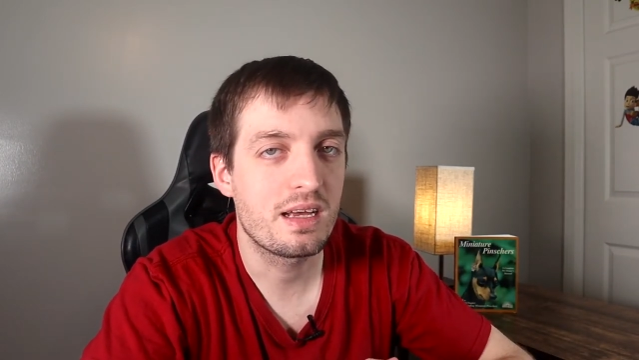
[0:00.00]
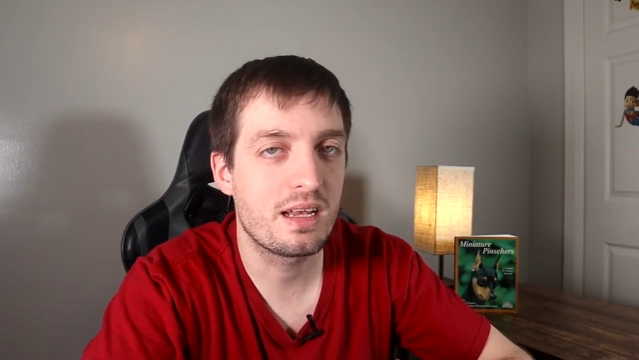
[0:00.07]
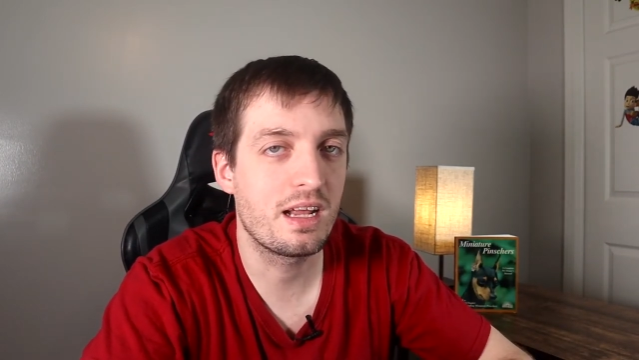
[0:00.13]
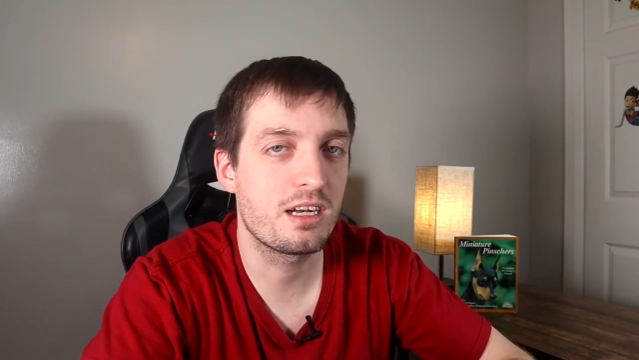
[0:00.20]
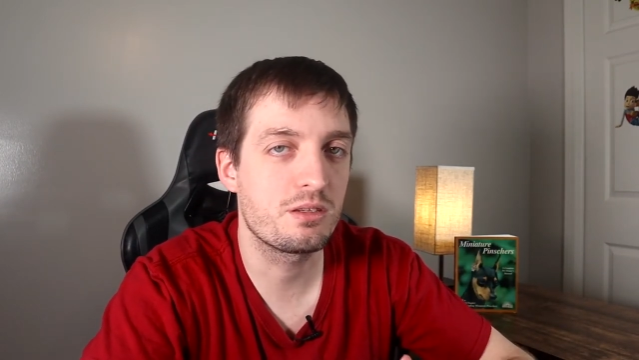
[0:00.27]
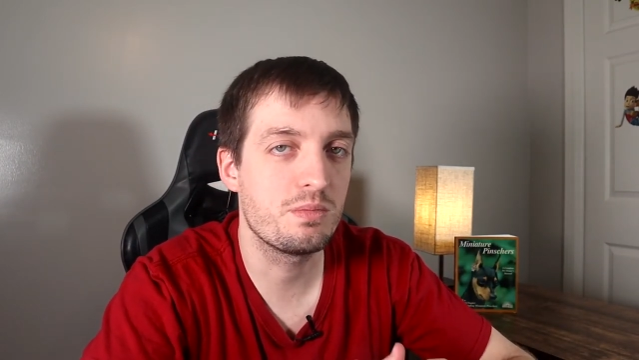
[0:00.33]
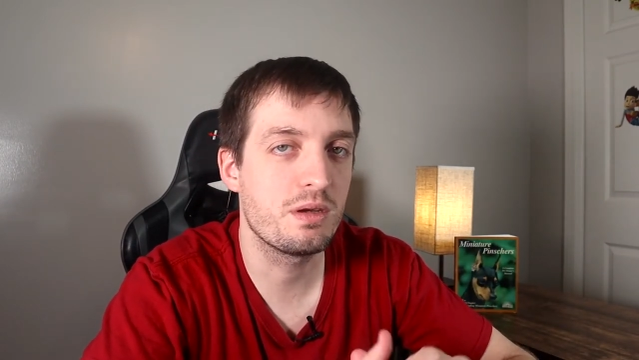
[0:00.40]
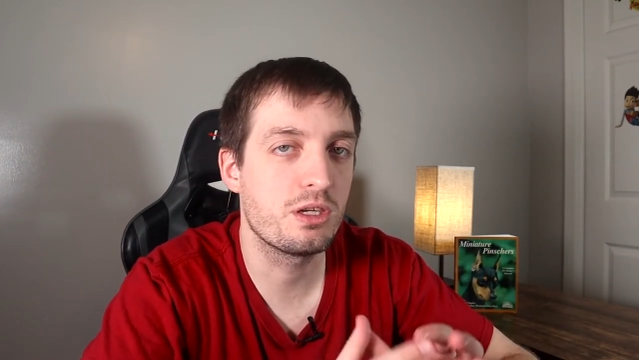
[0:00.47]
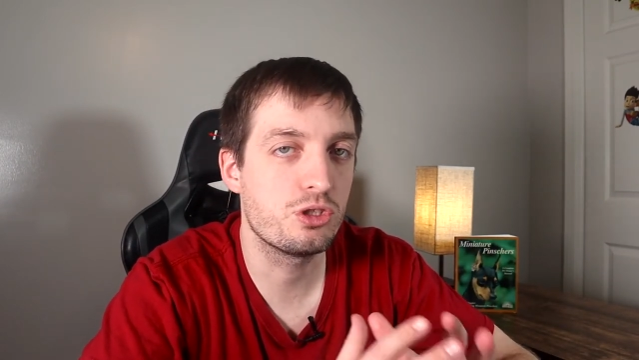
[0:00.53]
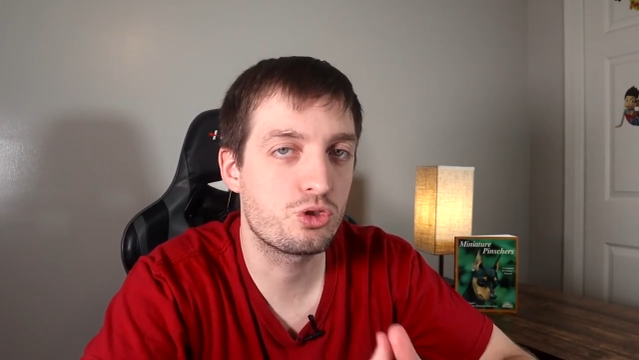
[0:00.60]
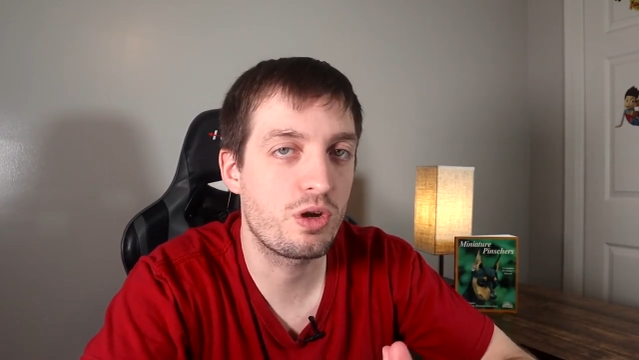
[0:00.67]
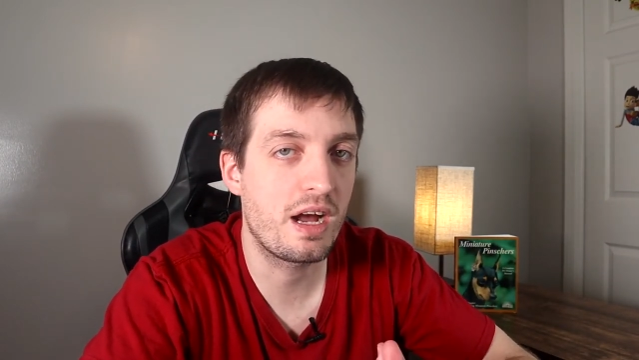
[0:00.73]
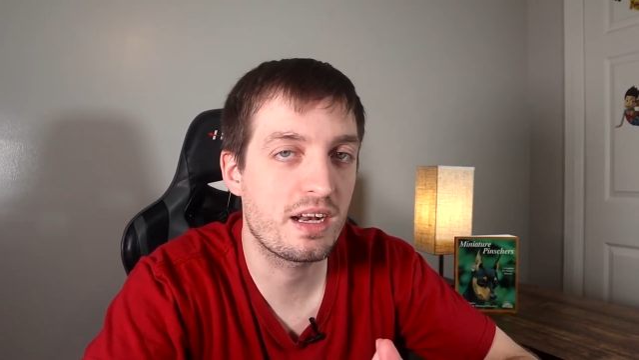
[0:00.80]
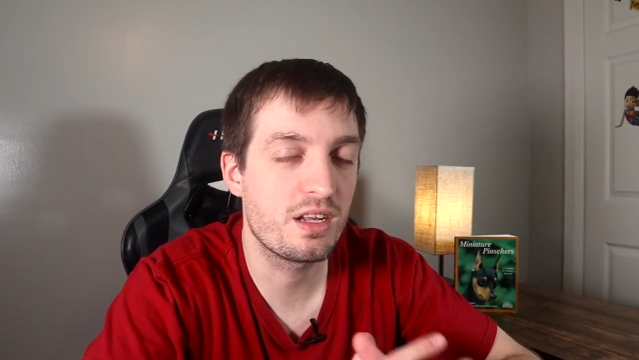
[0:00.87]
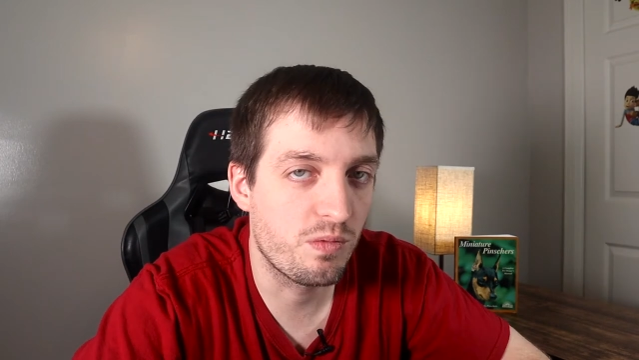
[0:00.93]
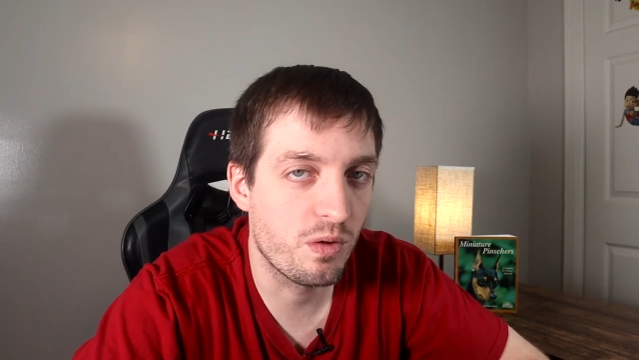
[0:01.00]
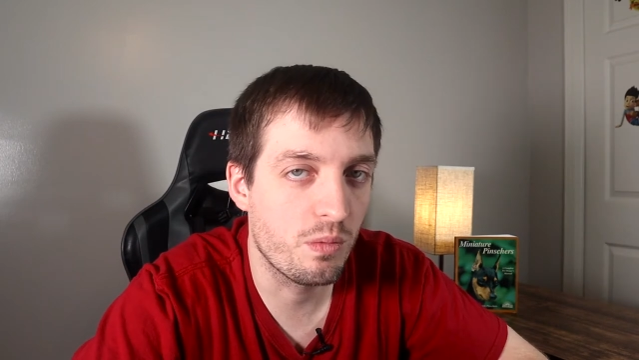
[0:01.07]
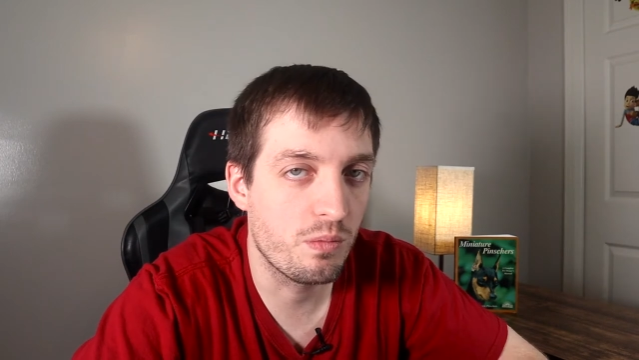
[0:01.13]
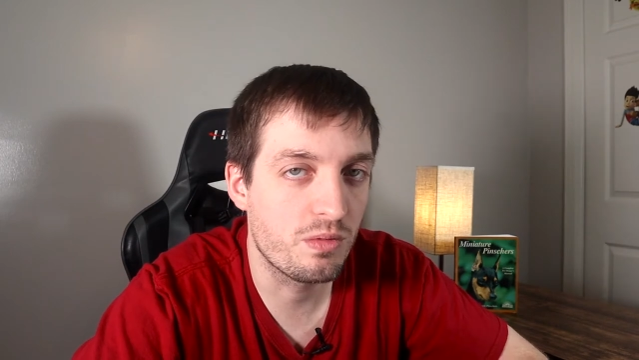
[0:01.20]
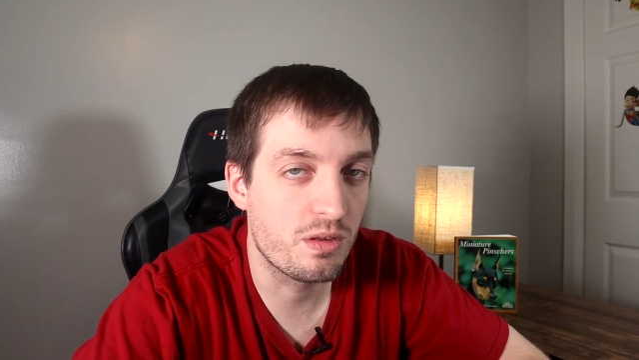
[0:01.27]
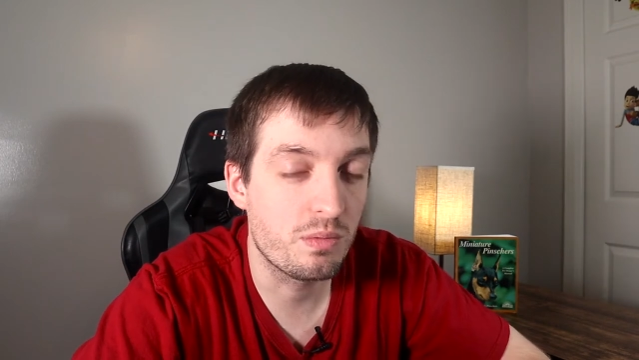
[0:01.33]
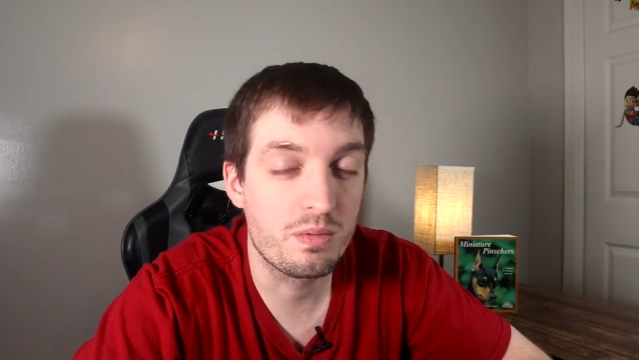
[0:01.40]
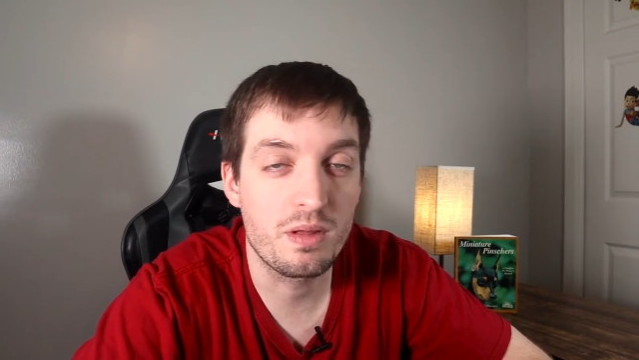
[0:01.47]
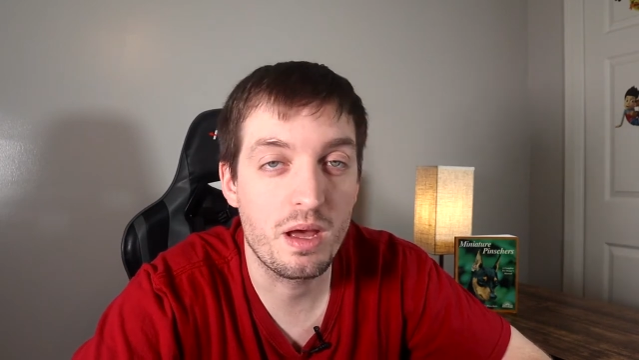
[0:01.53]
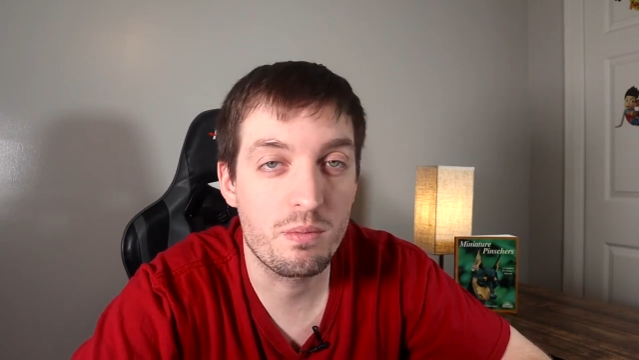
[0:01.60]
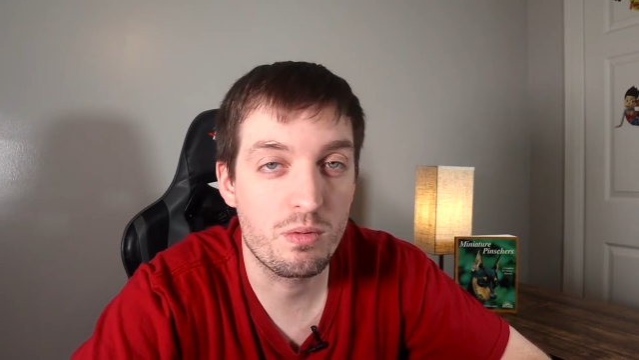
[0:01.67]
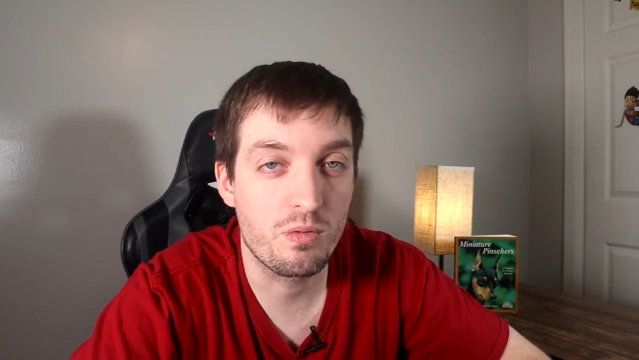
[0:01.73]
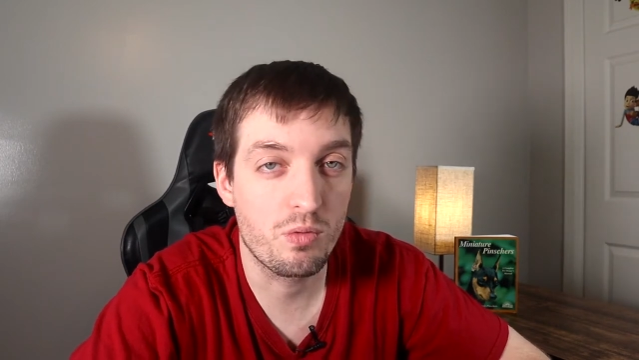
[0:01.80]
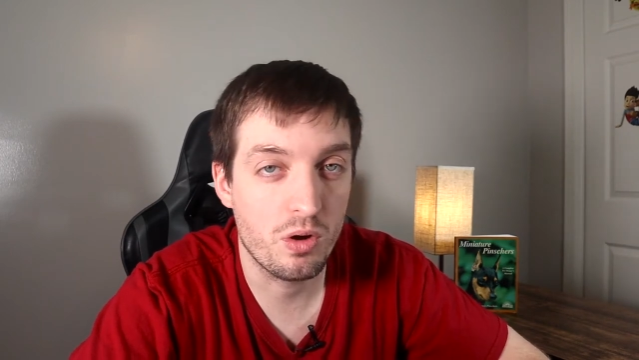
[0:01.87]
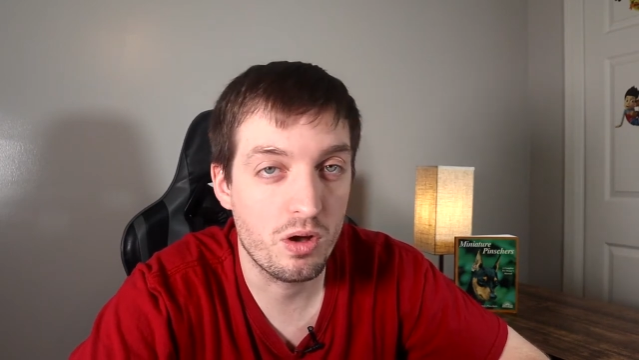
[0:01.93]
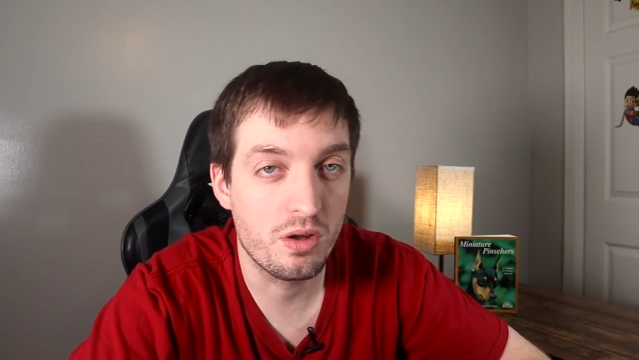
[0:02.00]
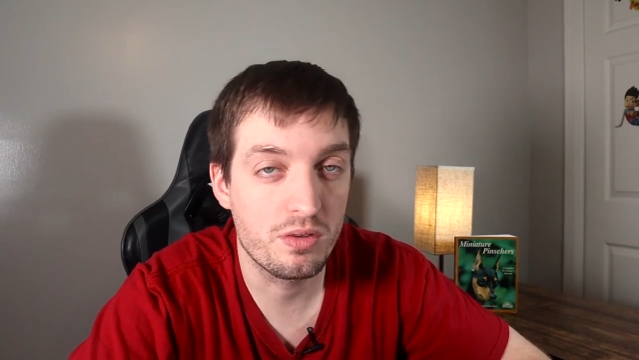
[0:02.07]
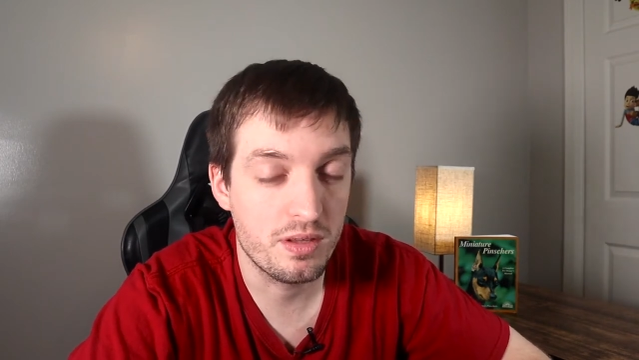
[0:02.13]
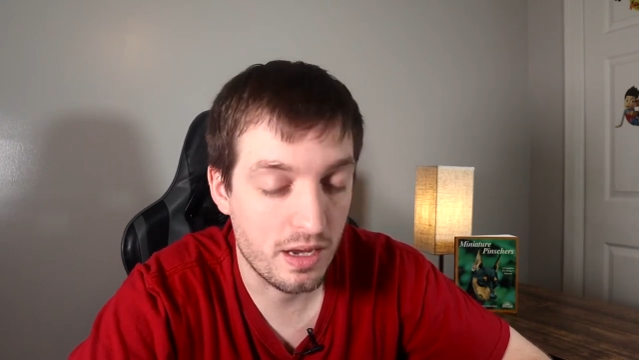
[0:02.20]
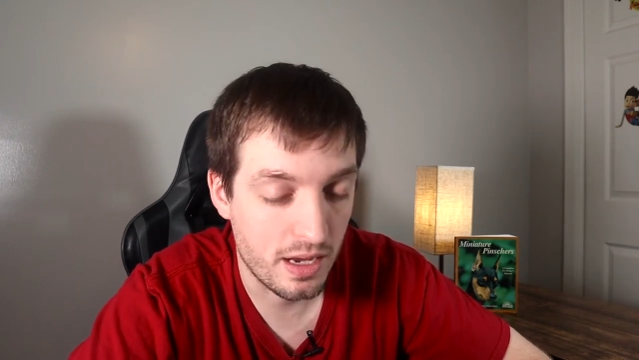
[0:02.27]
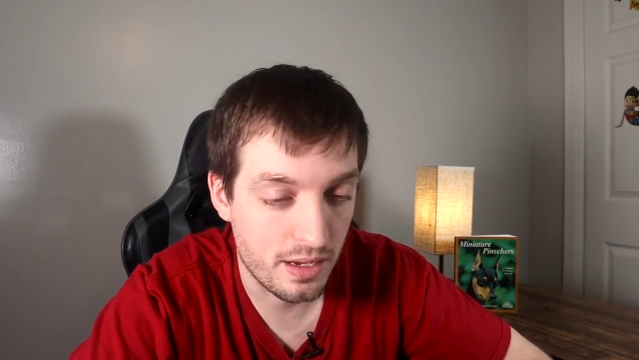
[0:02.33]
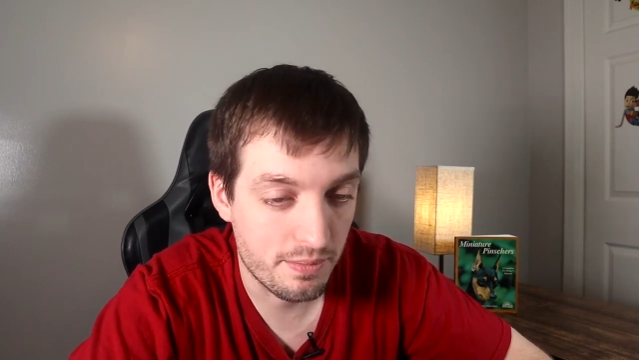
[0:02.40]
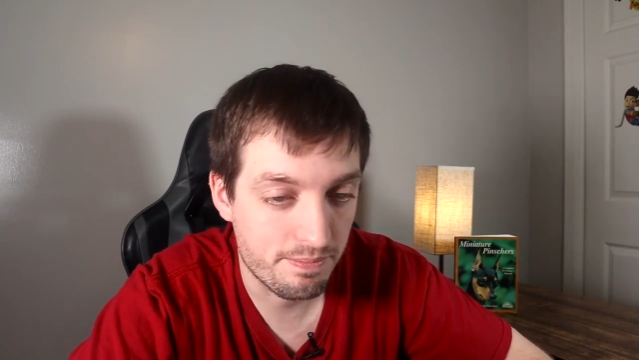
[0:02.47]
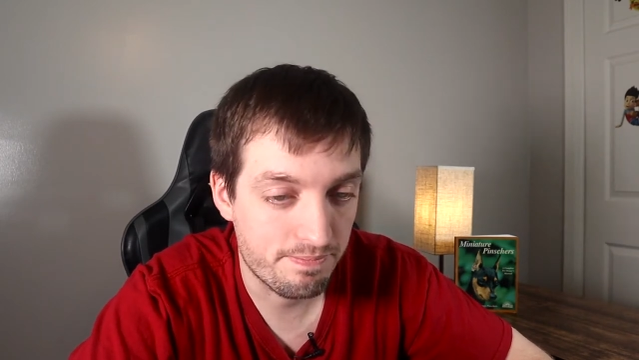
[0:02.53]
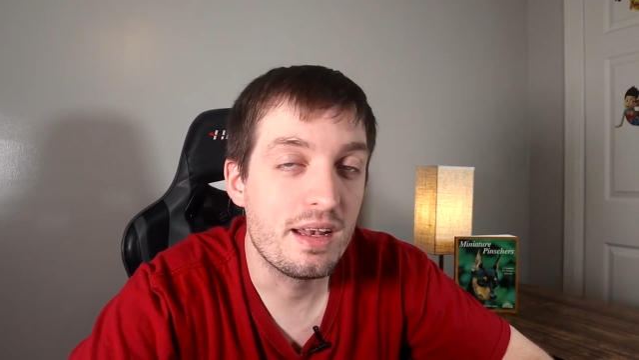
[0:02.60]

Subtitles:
can actually be contracted from some type of raw diet.